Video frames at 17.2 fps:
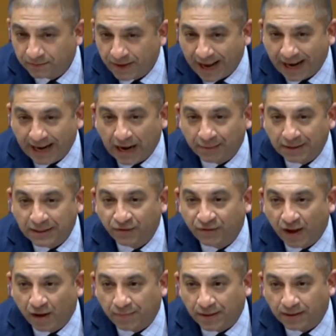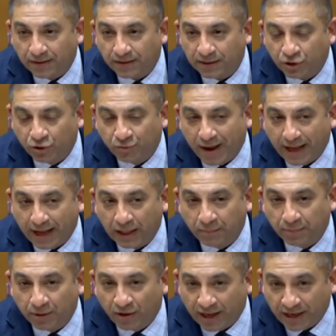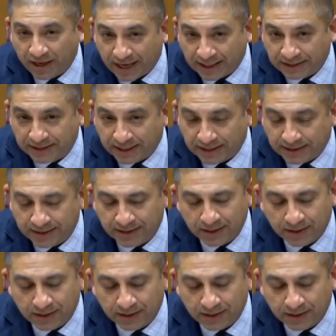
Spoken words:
Economic development is dramatically below that of the United States.